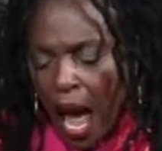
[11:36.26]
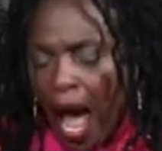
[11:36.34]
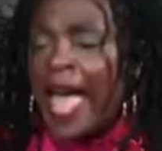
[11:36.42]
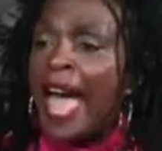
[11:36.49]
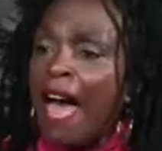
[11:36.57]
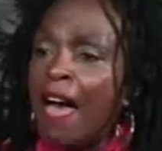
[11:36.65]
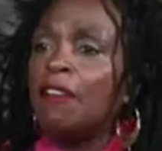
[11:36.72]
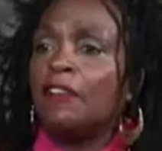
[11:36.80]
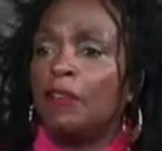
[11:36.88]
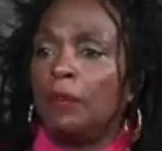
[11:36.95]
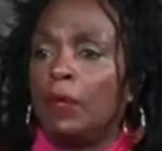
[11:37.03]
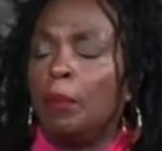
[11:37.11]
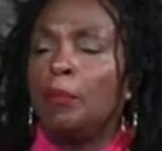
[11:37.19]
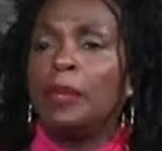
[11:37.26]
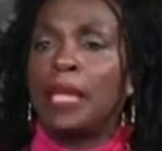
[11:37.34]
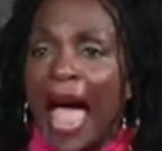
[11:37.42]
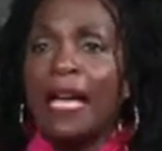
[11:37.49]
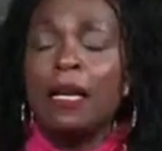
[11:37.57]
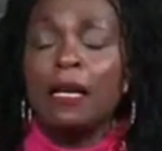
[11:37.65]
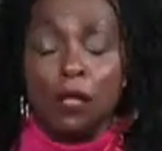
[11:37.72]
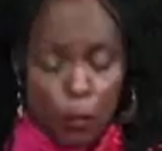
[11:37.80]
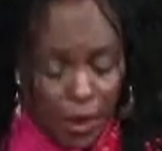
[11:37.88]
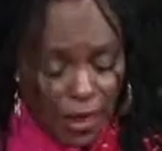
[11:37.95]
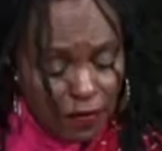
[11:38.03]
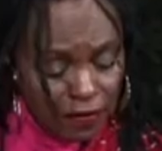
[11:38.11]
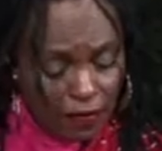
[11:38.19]
I have black
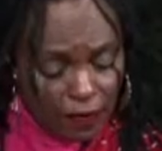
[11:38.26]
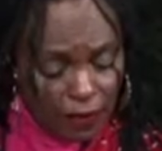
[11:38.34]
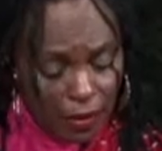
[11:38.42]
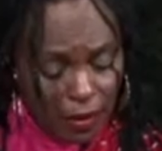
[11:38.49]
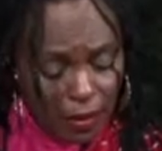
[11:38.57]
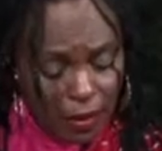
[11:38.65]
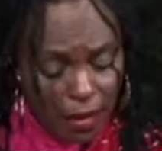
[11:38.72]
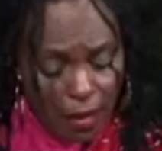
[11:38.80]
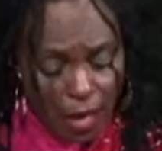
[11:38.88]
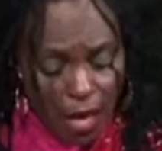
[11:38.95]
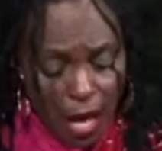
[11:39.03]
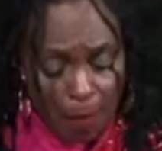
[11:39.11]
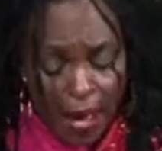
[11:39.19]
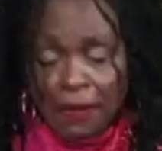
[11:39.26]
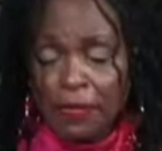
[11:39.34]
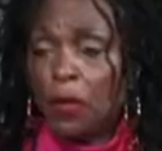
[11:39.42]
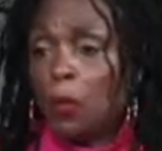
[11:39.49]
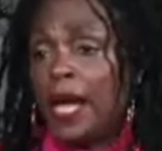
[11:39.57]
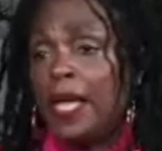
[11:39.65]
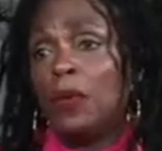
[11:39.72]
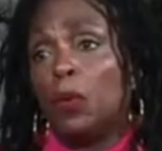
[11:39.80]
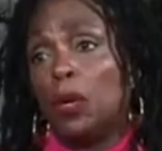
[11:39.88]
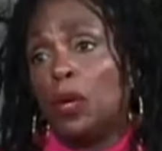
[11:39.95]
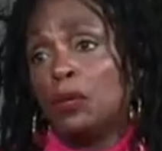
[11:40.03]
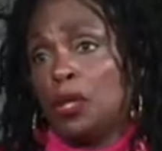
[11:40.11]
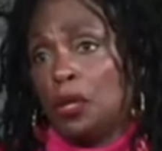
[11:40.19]
grief about the way the
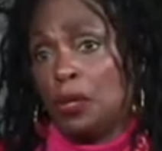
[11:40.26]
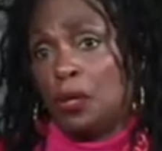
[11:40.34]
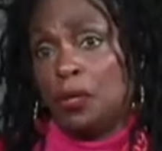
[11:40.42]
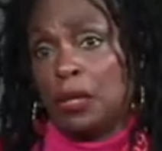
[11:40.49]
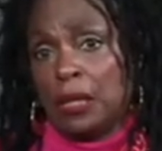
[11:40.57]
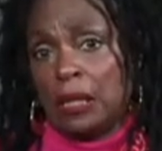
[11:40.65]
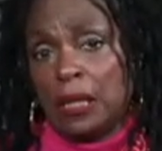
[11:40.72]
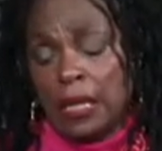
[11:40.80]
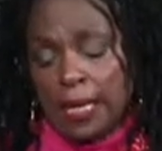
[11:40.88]
world turns.